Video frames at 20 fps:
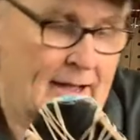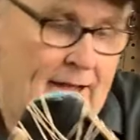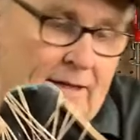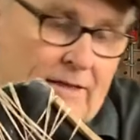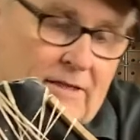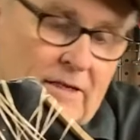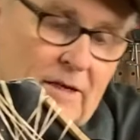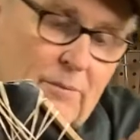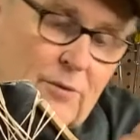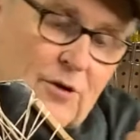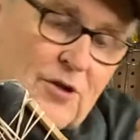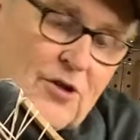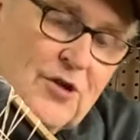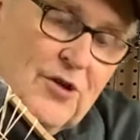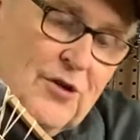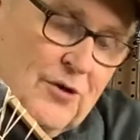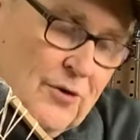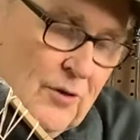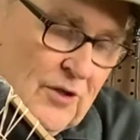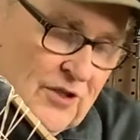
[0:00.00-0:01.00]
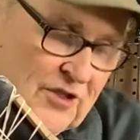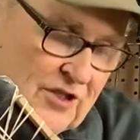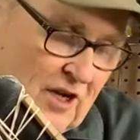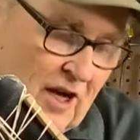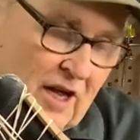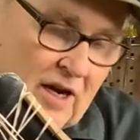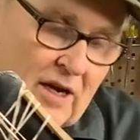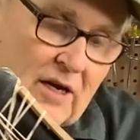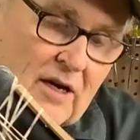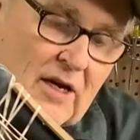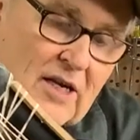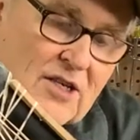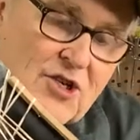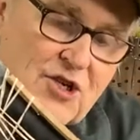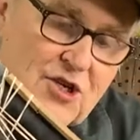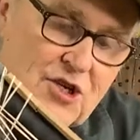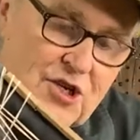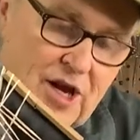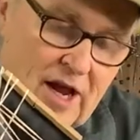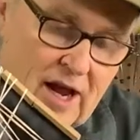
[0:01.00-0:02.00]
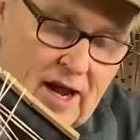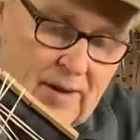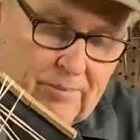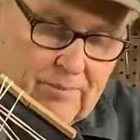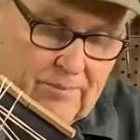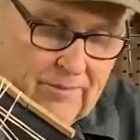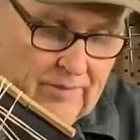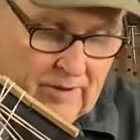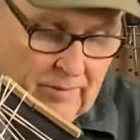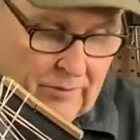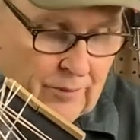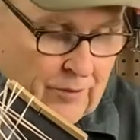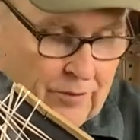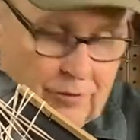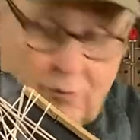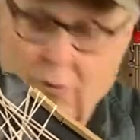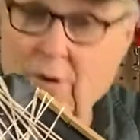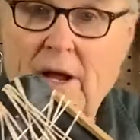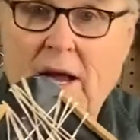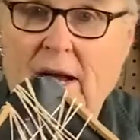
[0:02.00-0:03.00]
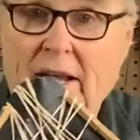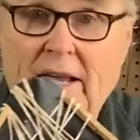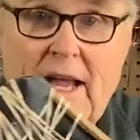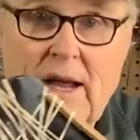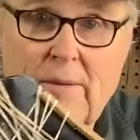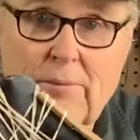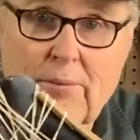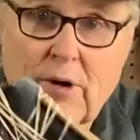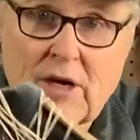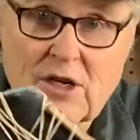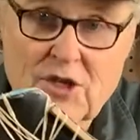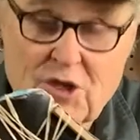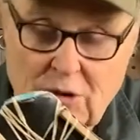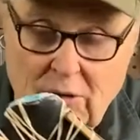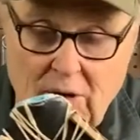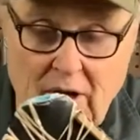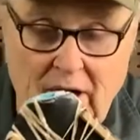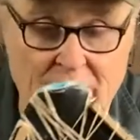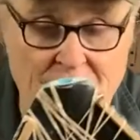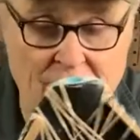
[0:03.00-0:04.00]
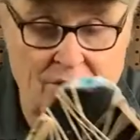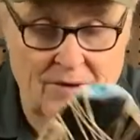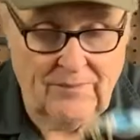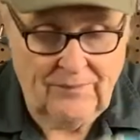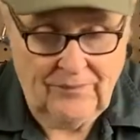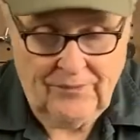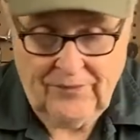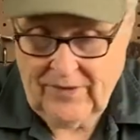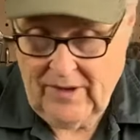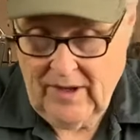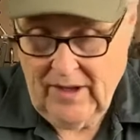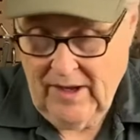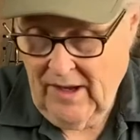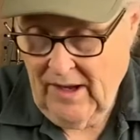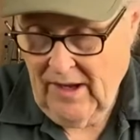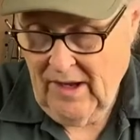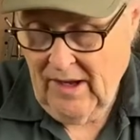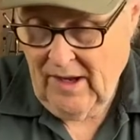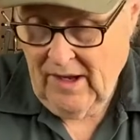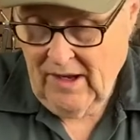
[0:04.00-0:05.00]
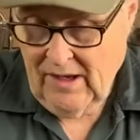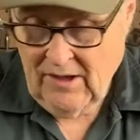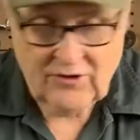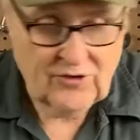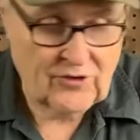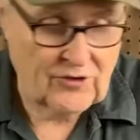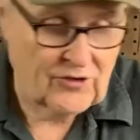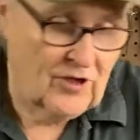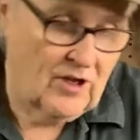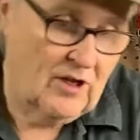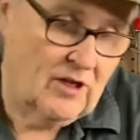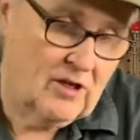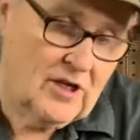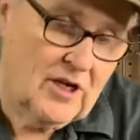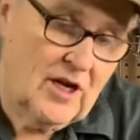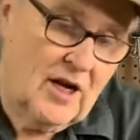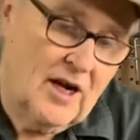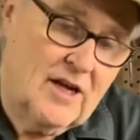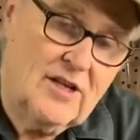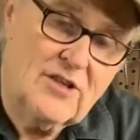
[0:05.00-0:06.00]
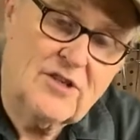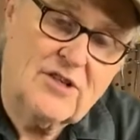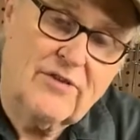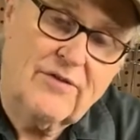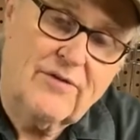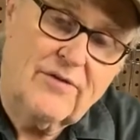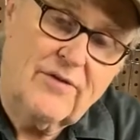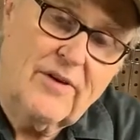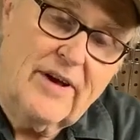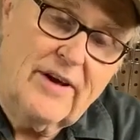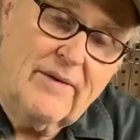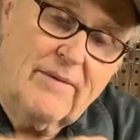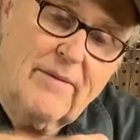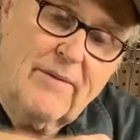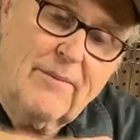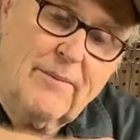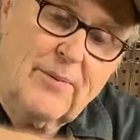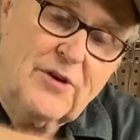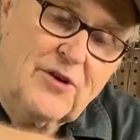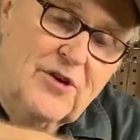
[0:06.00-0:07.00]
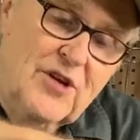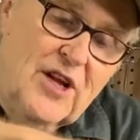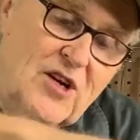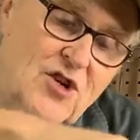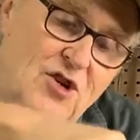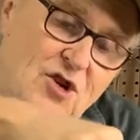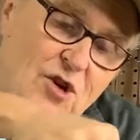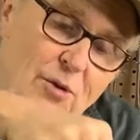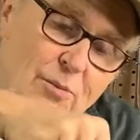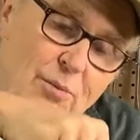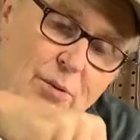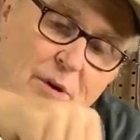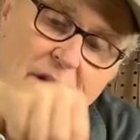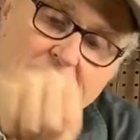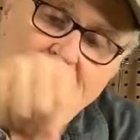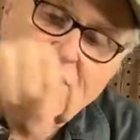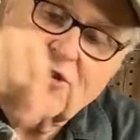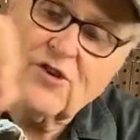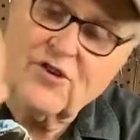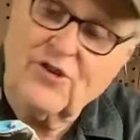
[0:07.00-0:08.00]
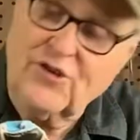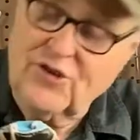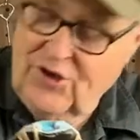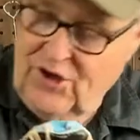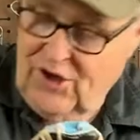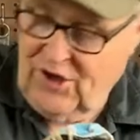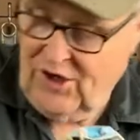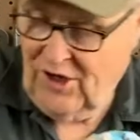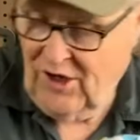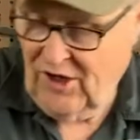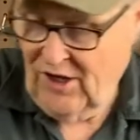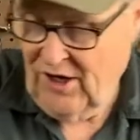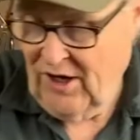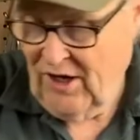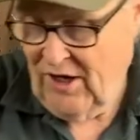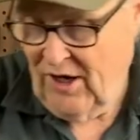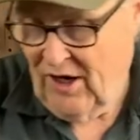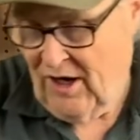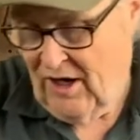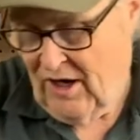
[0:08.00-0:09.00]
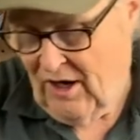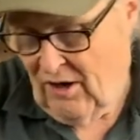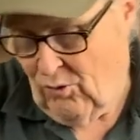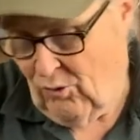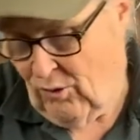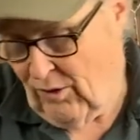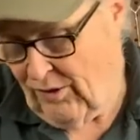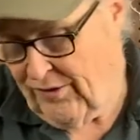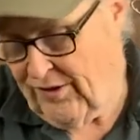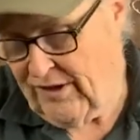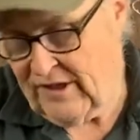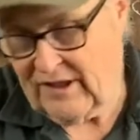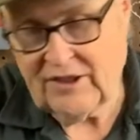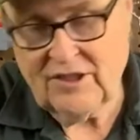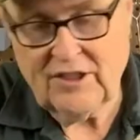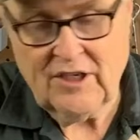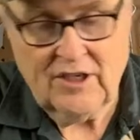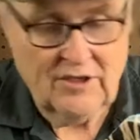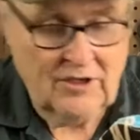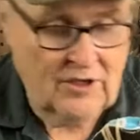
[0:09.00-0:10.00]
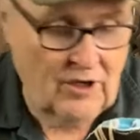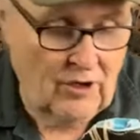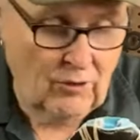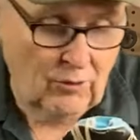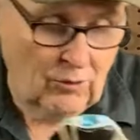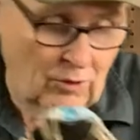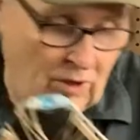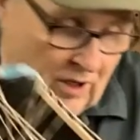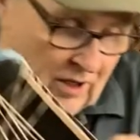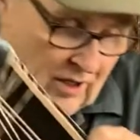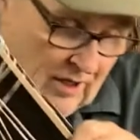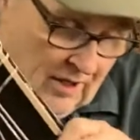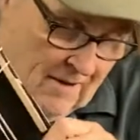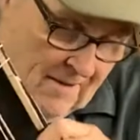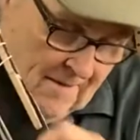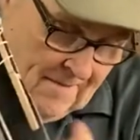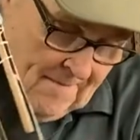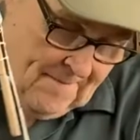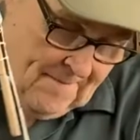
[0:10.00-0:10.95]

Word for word: Number two, it's got an odd shape. Number three, I can't pressurize it. So there's all kinds of potential places where things can go wrong.